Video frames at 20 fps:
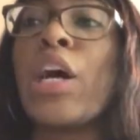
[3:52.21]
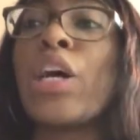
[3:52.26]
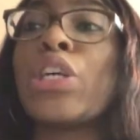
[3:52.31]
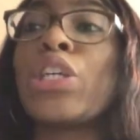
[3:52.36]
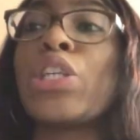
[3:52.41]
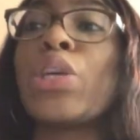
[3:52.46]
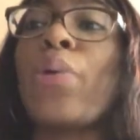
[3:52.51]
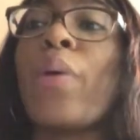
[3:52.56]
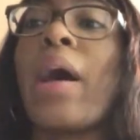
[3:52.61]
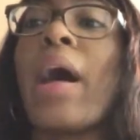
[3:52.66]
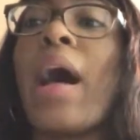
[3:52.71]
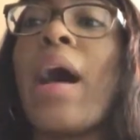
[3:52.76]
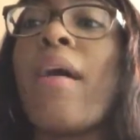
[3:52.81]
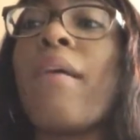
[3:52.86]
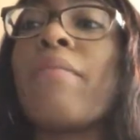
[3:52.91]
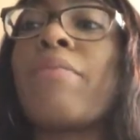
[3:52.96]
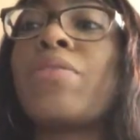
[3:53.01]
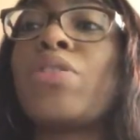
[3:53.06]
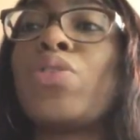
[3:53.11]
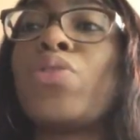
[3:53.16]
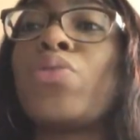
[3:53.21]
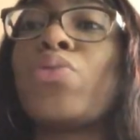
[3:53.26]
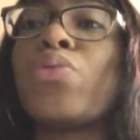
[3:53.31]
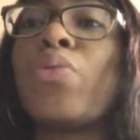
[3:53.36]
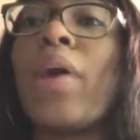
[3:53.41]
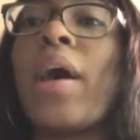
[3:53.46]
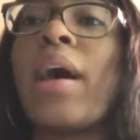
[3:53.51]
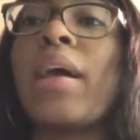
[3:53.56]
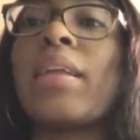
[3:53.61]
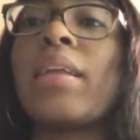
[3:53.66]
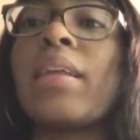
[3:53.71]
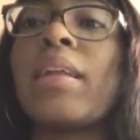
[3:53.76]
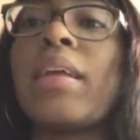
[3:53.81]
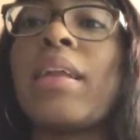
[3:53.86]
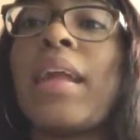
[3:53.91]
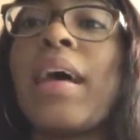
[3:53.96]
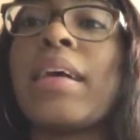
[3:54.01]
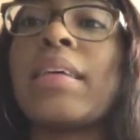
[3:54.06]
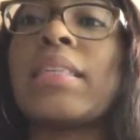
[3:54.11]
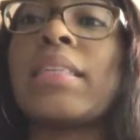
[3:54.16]
So I have to hand in
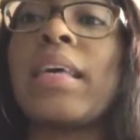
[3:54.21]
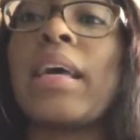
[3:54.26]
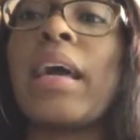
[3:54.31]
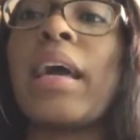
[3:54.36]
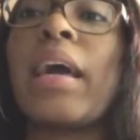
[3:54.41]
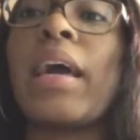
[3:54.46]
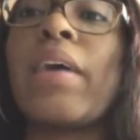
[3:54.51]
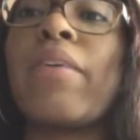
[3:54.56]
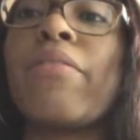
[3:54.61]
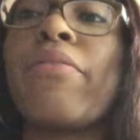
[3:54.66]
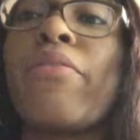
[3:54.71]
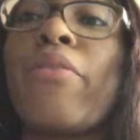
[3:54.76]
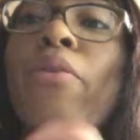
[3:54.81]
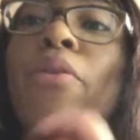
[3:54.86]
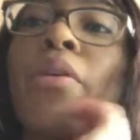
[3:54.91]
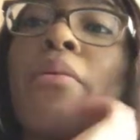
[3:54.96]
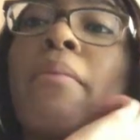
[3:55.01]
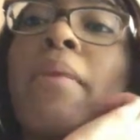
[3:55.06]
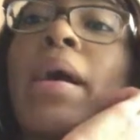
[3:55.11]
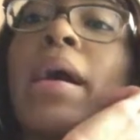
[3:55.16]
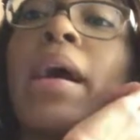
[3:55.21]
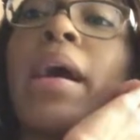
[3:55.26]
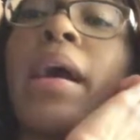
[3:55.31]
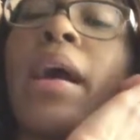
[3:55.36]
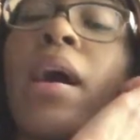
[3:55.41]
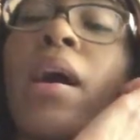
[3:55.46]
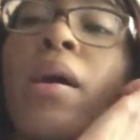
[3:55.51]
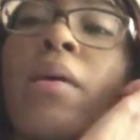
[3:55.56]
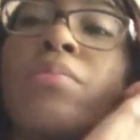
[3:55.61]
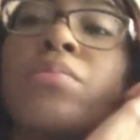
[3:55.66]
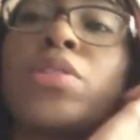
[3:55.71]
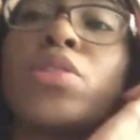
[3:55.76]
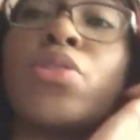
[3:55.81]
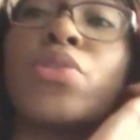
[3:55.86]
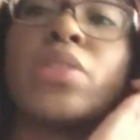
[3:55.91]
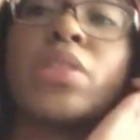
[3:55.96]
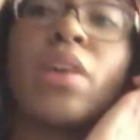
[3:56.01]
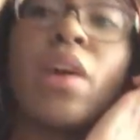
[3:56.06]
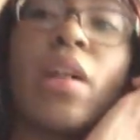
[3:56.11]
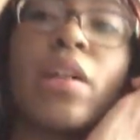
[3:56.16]
an essay for my
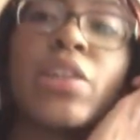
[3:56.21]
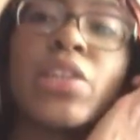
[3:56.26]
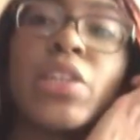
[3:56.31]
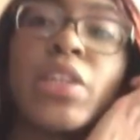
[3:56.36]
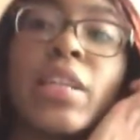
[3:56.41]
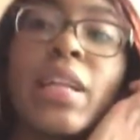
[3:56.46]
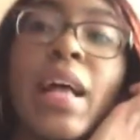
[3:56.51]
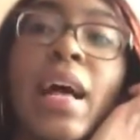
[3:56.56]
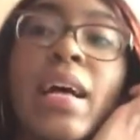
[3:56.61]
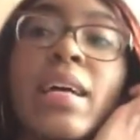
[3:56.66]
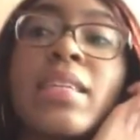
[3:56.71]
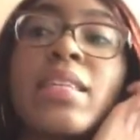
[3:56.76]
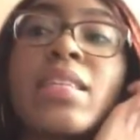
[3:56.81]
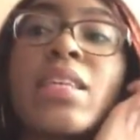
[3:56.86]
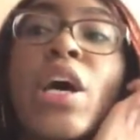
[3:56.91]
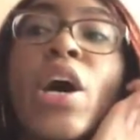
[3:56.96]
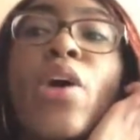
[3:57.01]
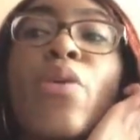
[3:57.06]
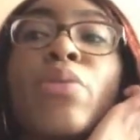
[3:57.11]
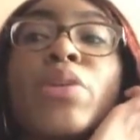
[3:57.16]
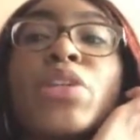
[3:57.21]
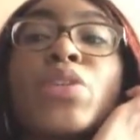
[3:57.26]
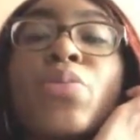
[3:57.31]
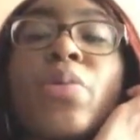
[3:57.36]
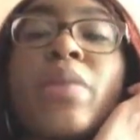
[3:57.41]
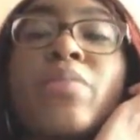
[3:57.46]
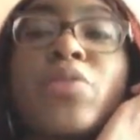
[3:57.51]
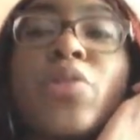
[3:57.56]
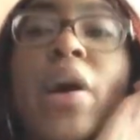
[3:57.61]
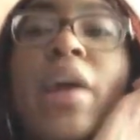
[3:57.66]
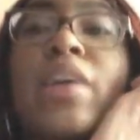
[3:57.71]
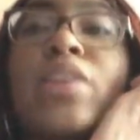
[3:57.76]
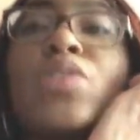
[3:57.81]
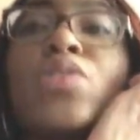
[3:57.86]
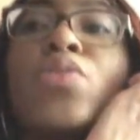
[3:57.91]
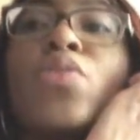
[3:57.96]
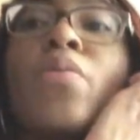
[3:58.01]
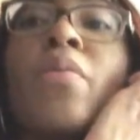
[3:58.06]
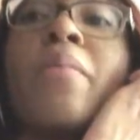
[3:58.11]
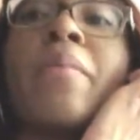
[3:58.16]
sociology class, which is what I'm trying to
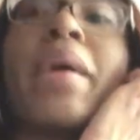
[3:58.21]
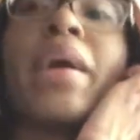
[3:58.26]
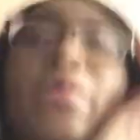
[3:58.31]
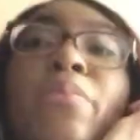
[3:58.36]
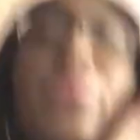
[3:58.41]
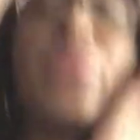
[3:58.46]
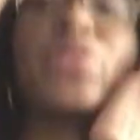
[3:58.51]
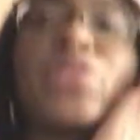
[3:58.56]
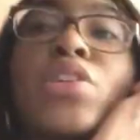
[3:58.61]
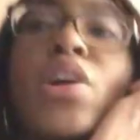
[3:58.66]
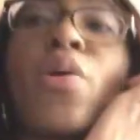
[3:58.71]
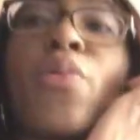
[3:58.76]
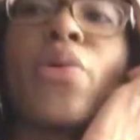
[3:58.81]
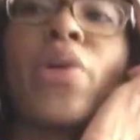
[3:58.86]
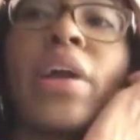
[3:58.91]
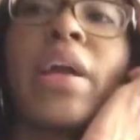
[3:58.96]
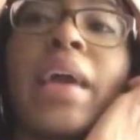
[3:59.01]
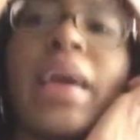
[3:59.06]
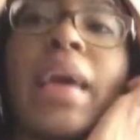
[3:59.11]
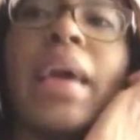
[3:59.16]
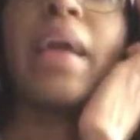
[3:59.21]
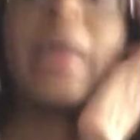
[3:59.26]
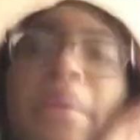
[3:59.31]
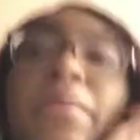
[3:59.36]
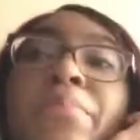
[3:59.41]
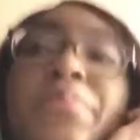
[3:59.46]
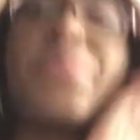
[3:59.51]
do, but my computer's not working.